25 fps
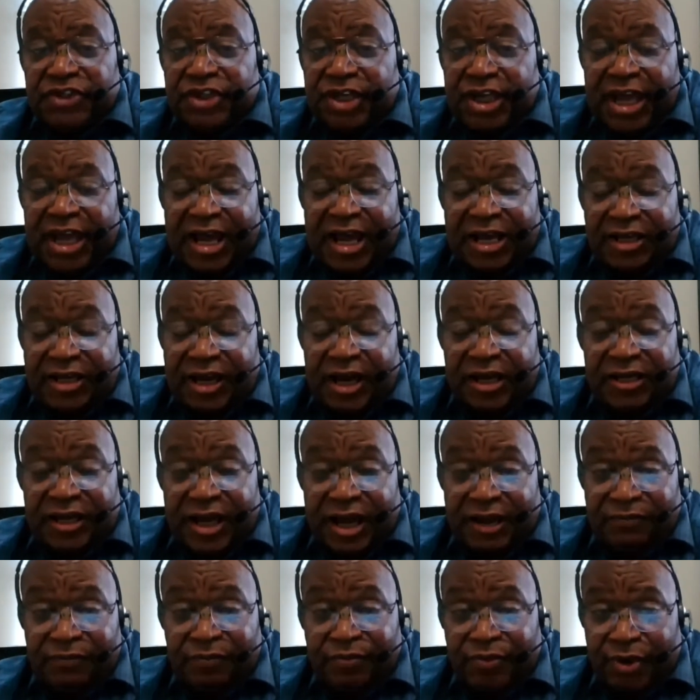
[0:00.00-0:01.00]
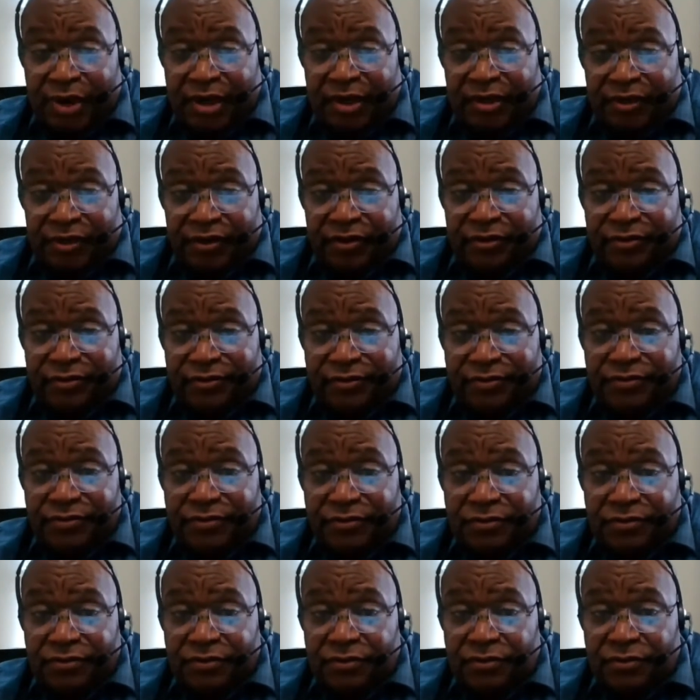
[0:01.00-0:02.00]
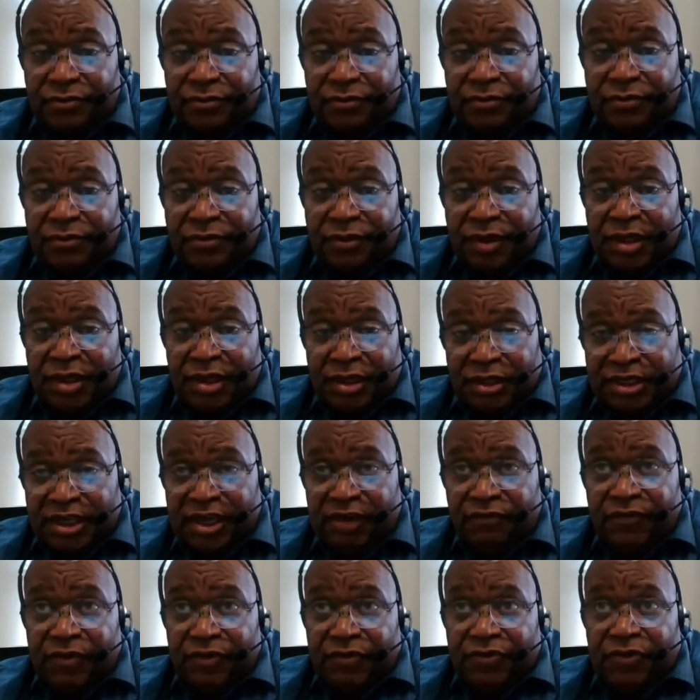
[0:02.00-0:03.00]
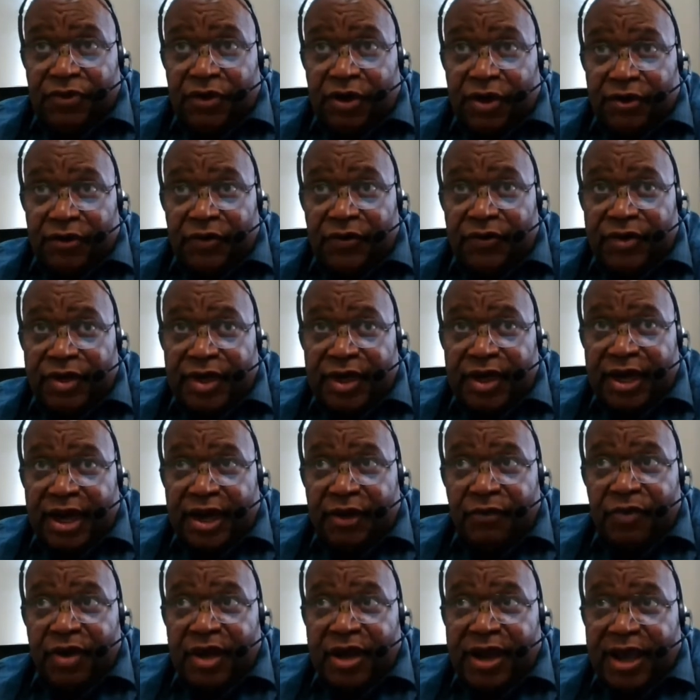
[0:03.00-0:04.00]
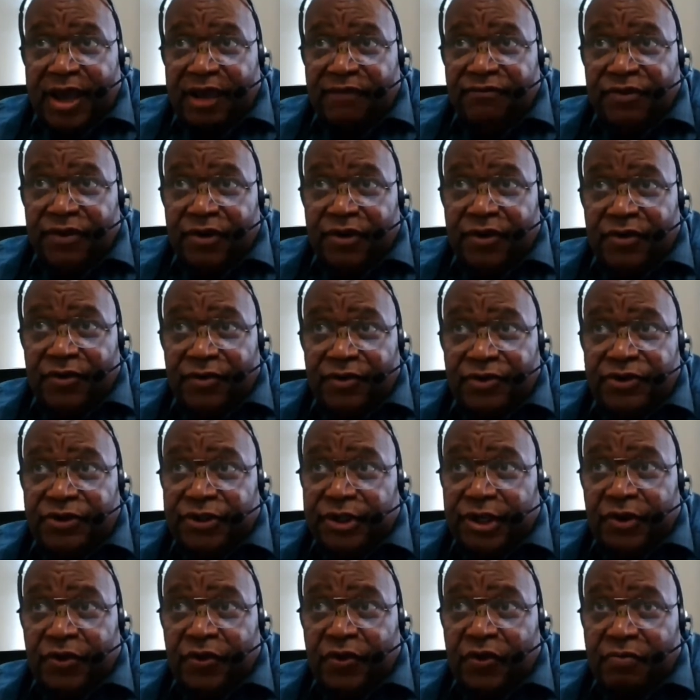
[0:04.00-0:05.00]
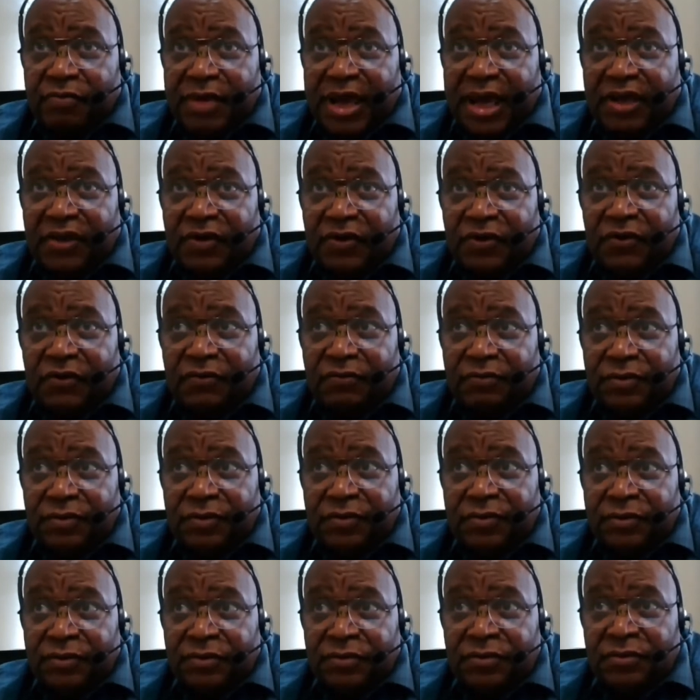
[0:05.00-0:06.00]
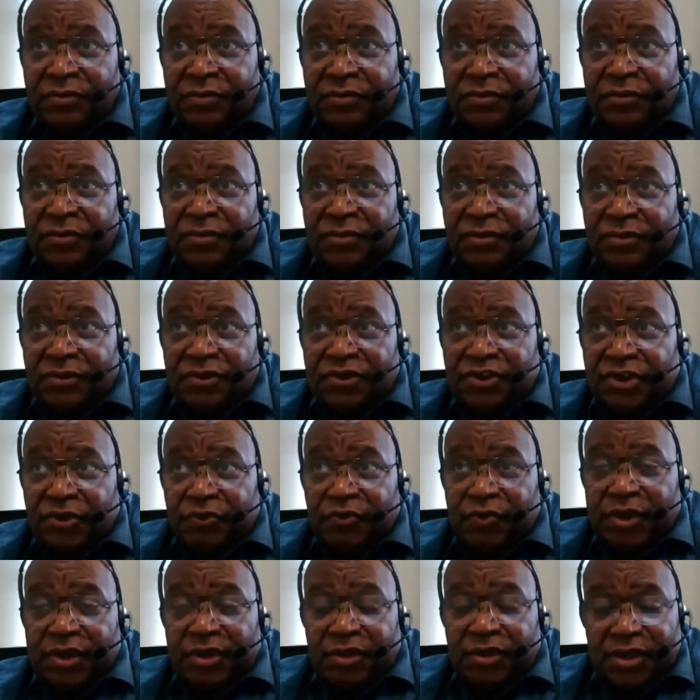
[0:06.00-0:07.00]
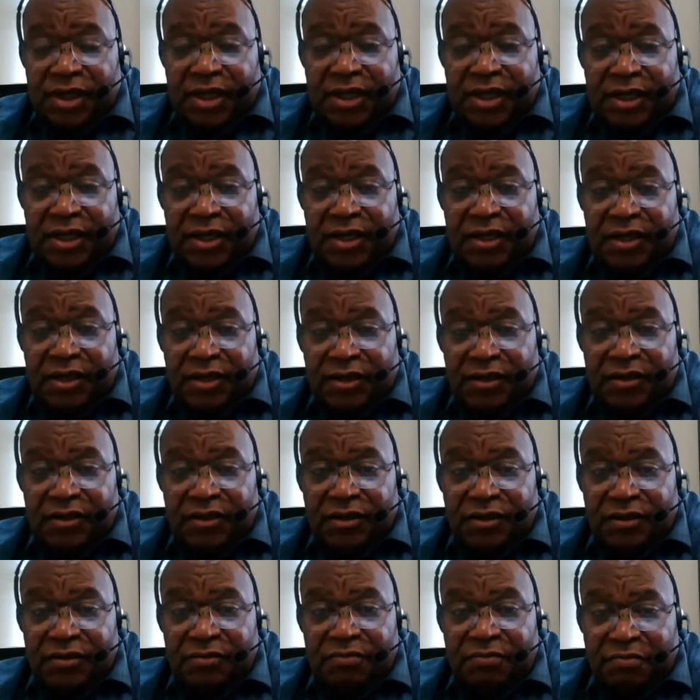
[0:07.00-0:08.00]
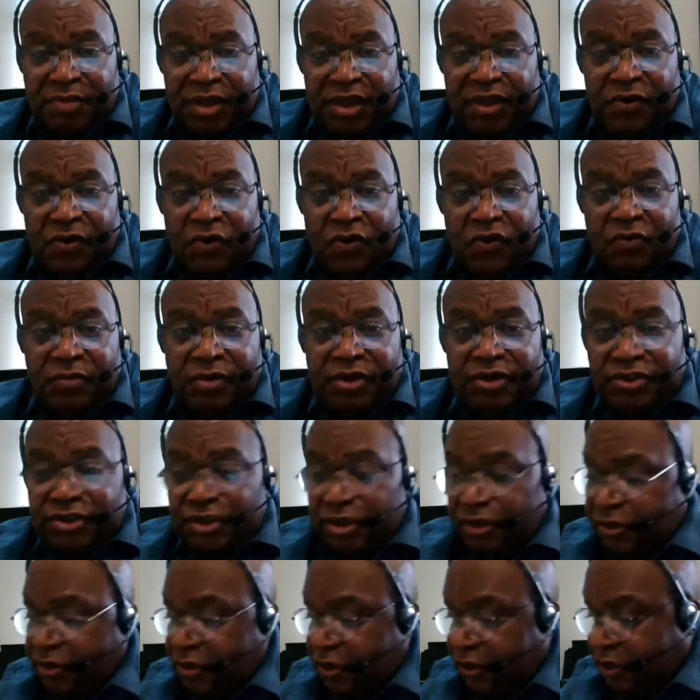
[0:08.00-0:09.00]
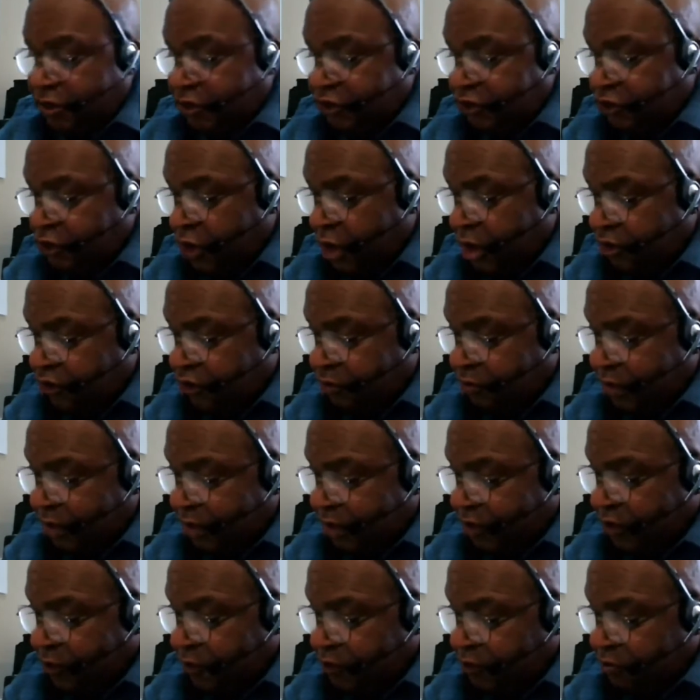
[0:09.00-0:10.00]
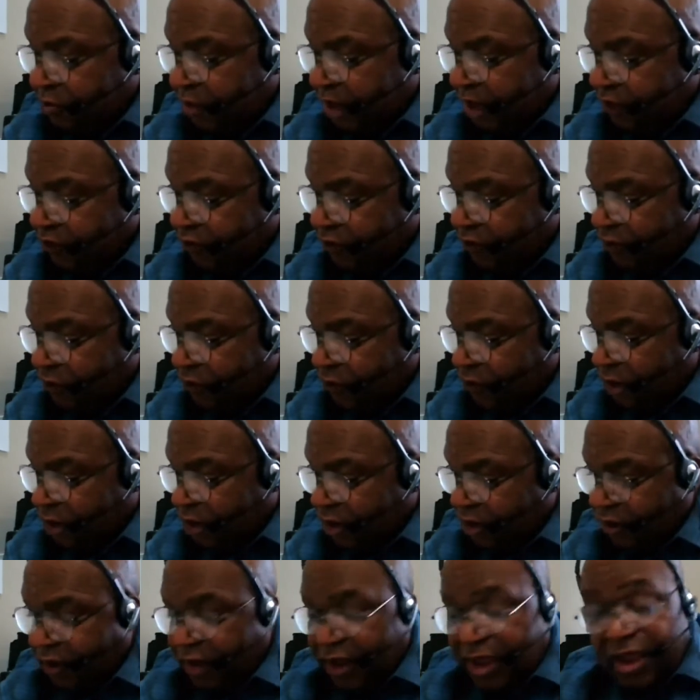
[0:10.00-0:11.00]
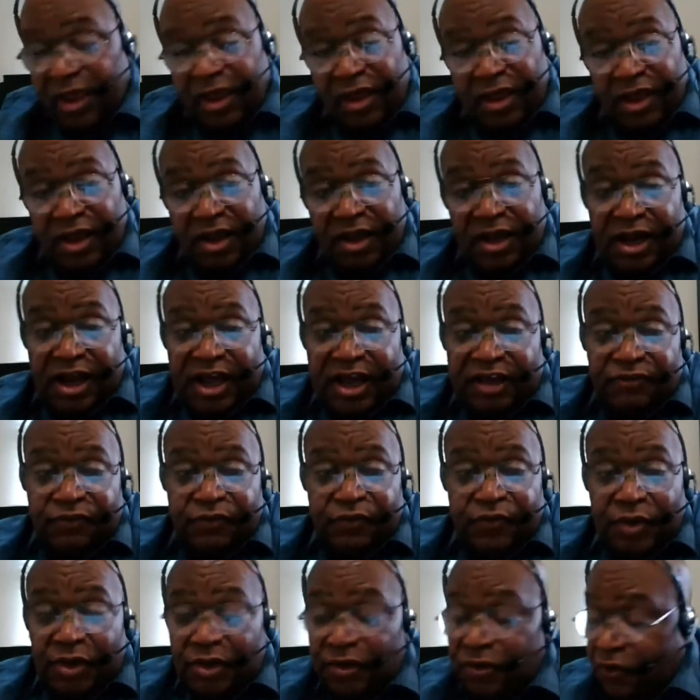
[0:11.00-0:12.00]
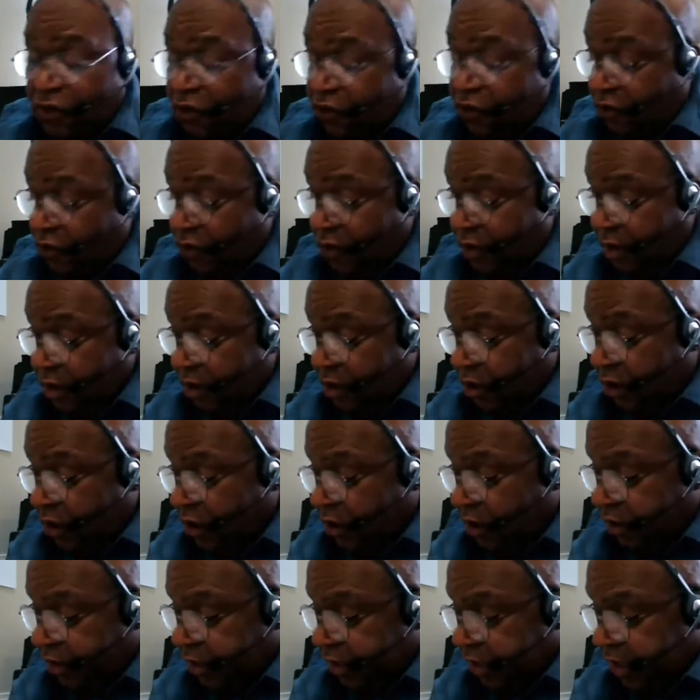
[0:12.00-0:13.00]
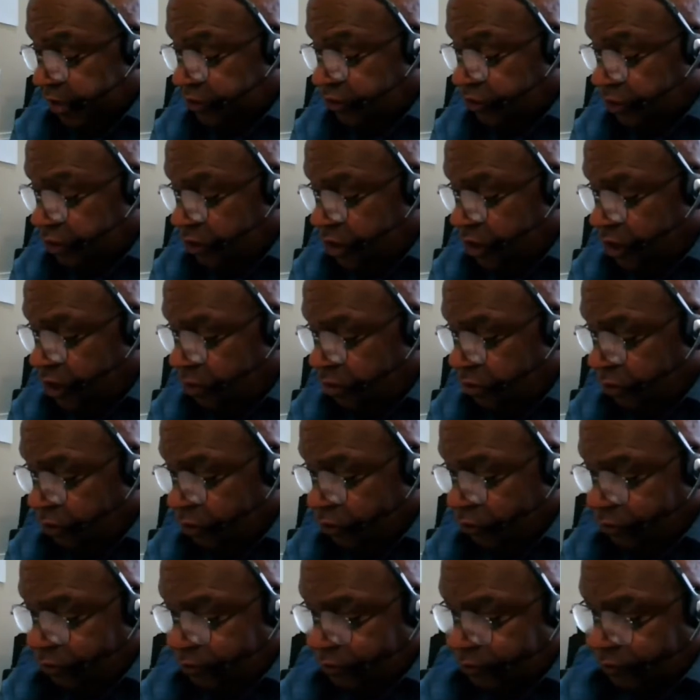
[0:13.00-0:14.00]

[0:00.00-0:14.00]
if she had not gotten pregnant. David thought, okay, I will have her, send her back home. She will be home until her husband comes back from war, and life will go on as normal.